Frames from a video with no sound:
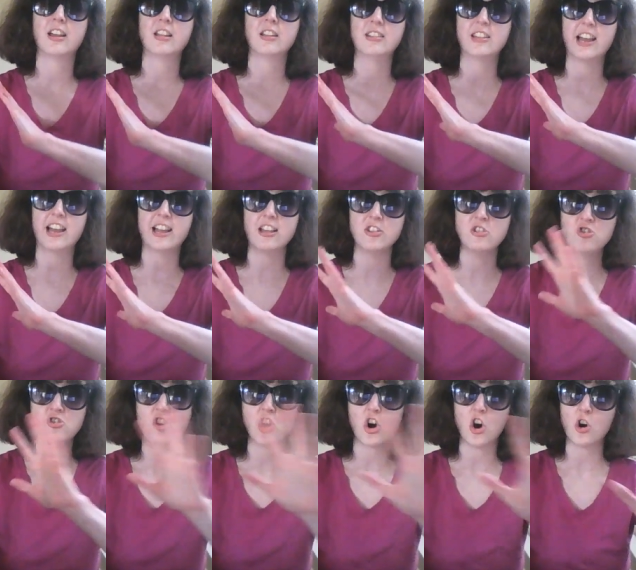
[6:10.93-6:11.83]
that
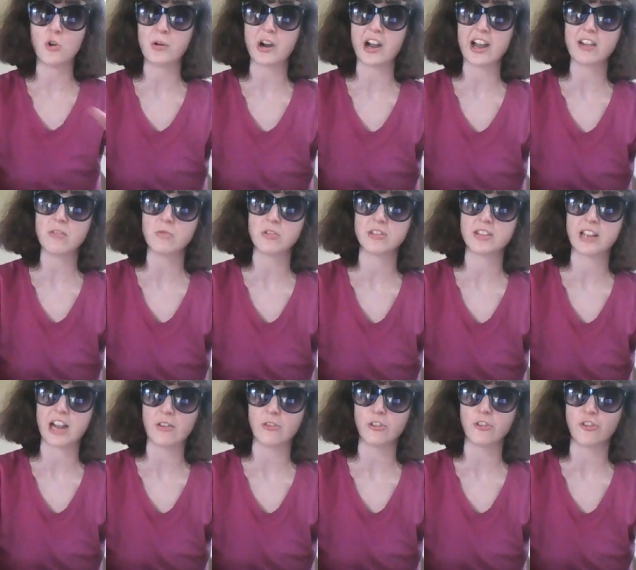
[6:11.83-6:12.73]
nobody will
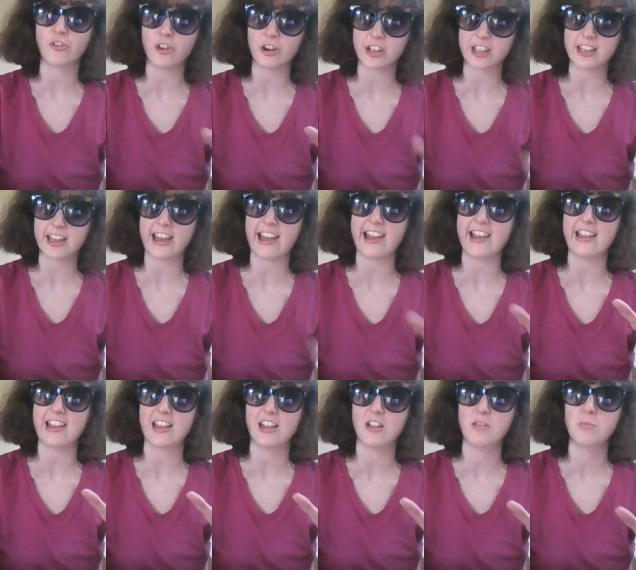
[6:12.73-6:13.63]
never forget
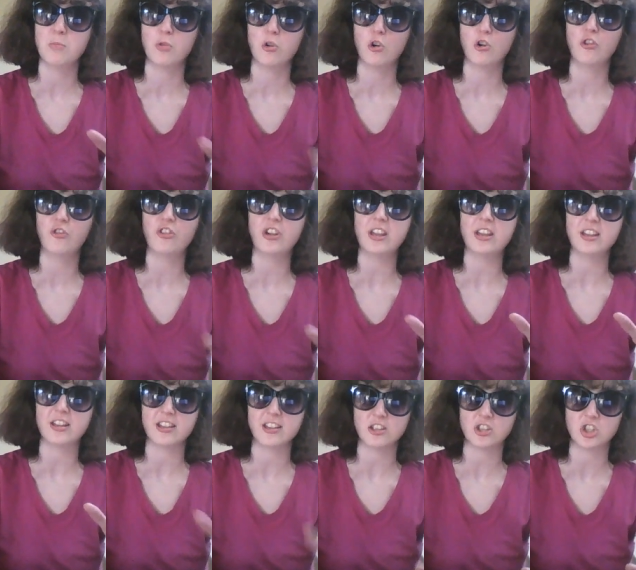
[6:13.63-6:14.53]
in
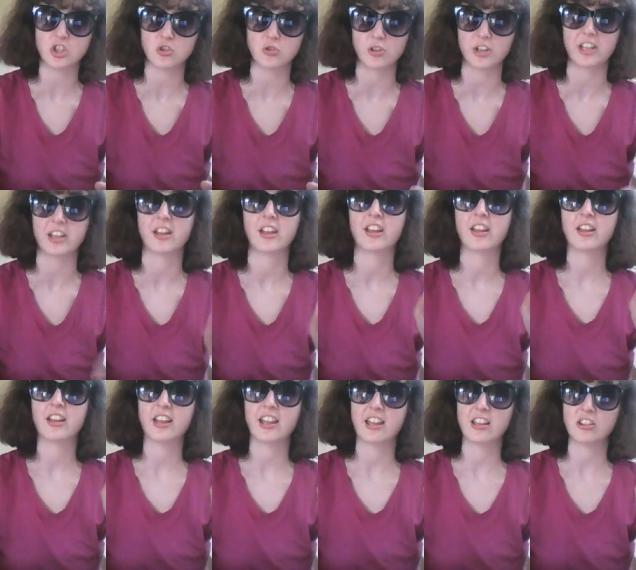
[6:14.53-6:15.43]
movie history
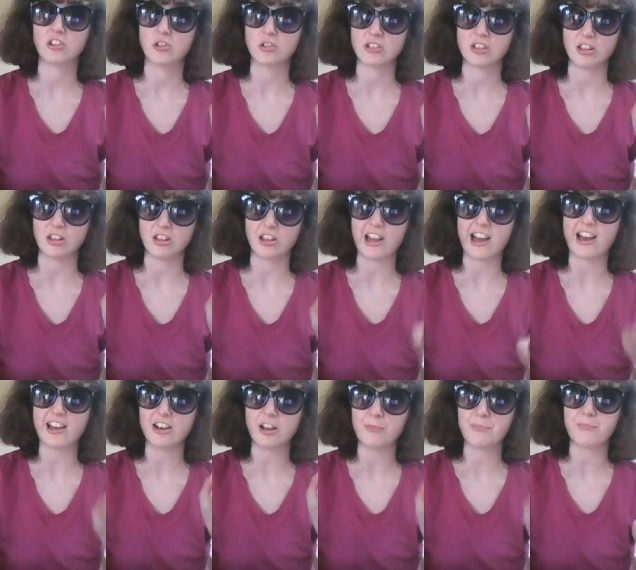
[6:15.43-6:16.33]
and there's a
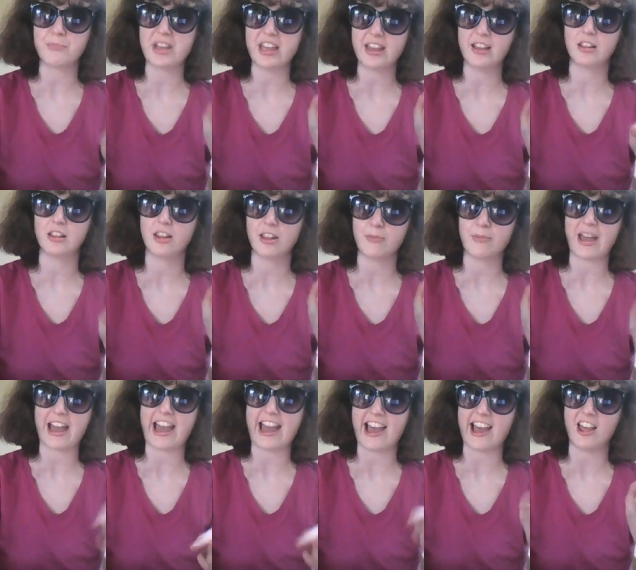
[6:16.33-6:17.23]
lot of big lip
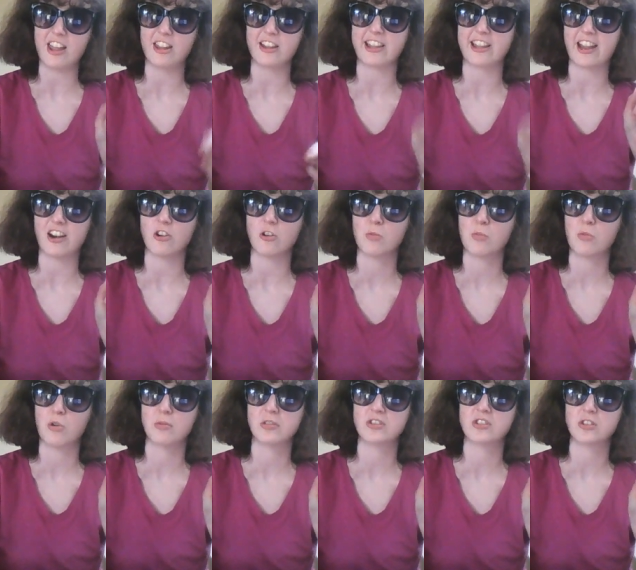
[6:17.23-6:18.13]
alligator
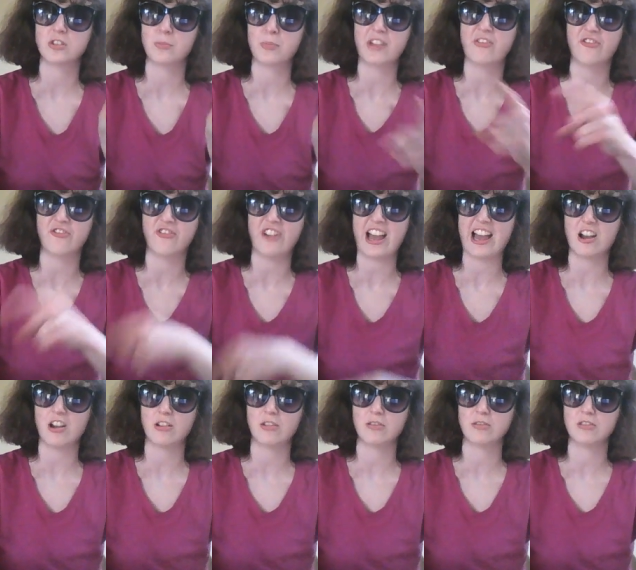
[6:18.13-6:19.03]
moments to be
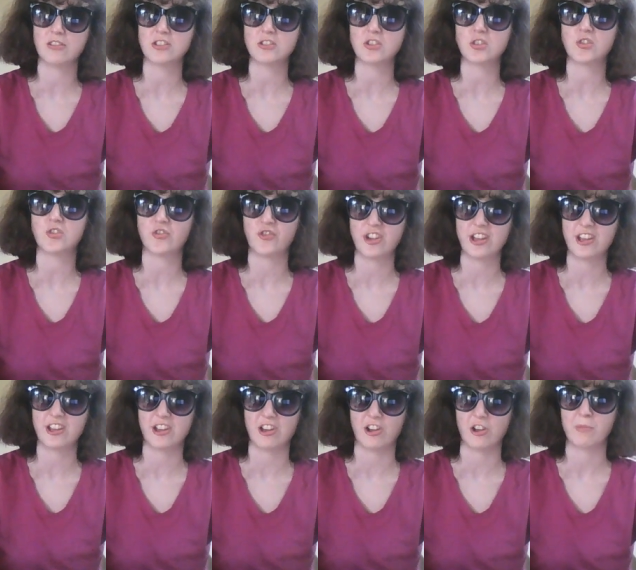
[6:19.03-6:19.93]
found in this
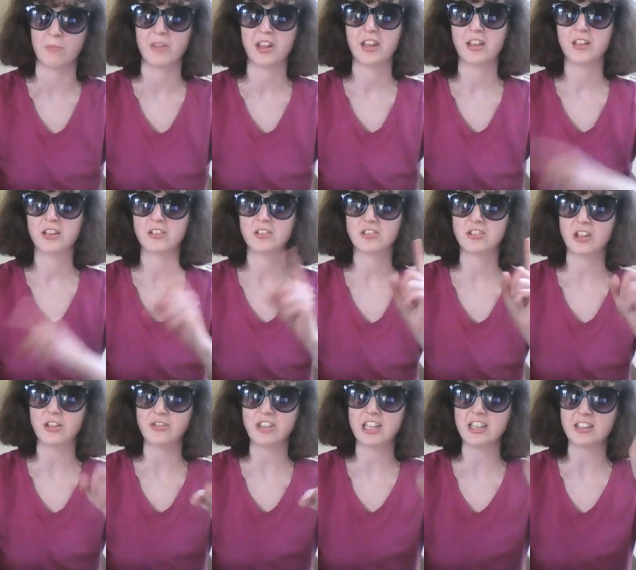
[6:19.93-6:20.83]
film.
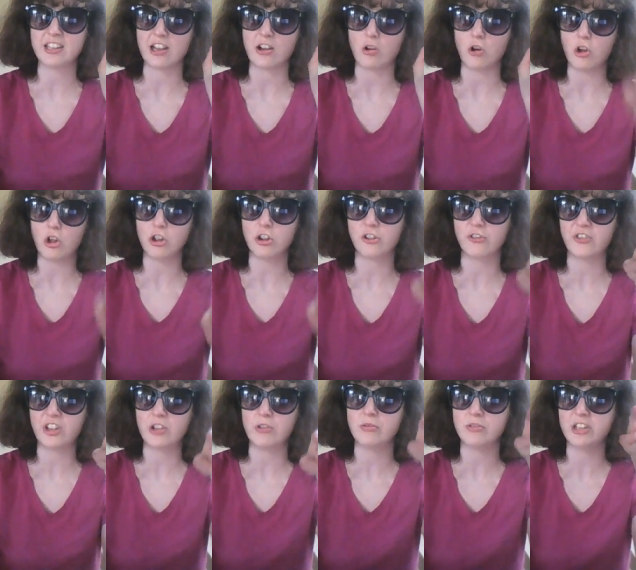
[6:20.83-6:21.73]
Something that all of
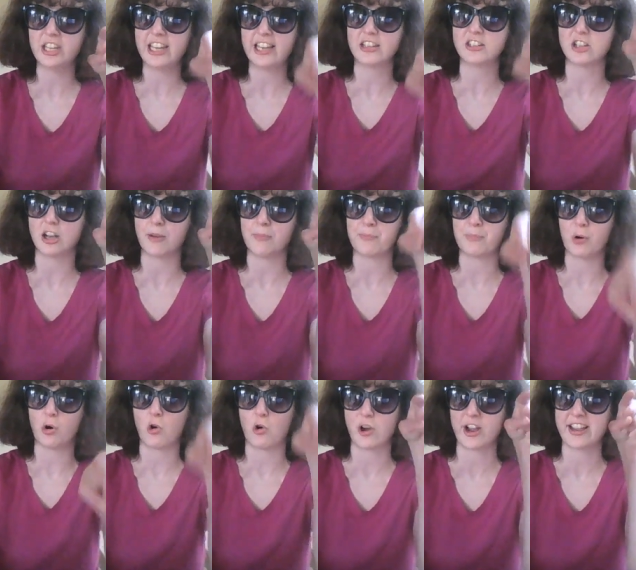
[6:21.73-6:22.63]
you need to
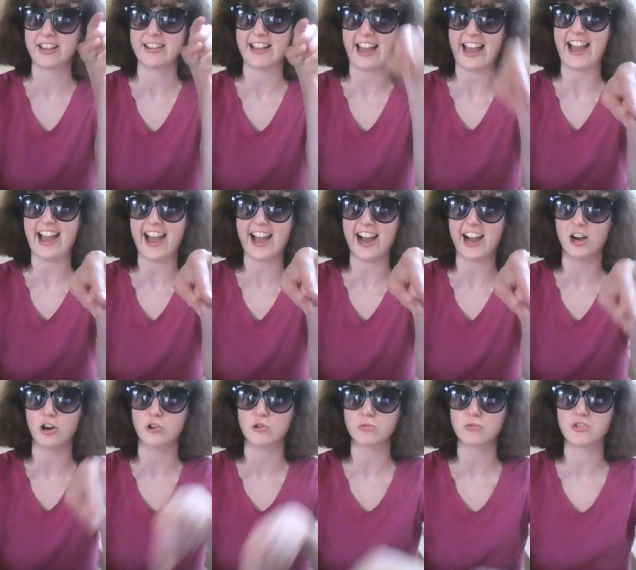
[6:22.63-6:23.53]
point
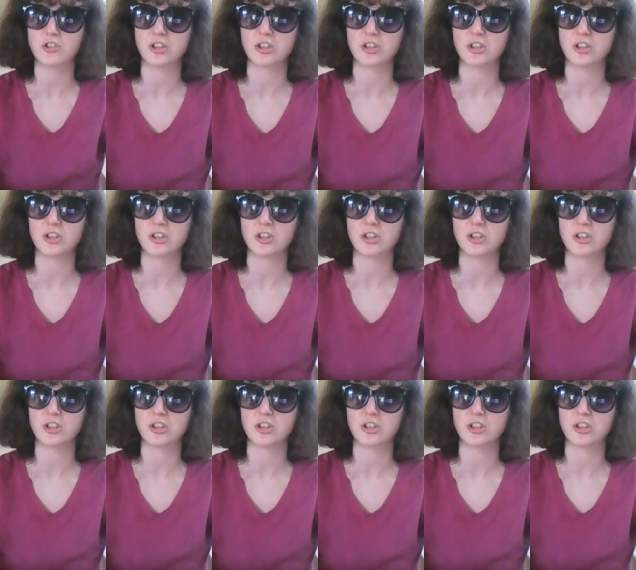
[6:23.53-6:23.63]
out.